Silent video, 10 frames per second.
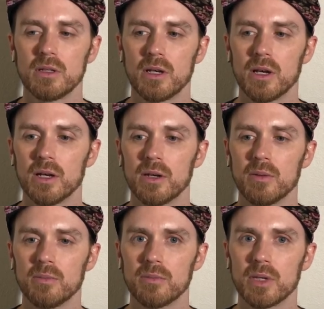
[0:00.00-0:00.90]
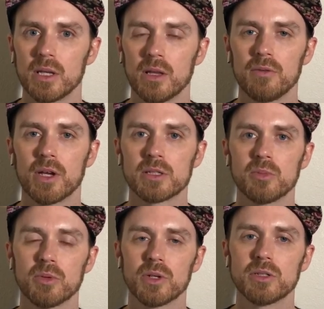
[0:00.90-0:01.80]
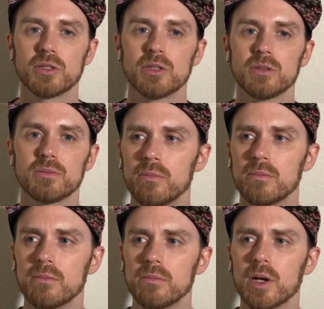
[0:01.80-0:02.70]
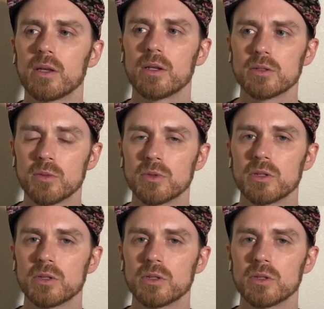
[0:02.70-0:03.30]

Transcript: Um, he loved exploration. Michael Anderson was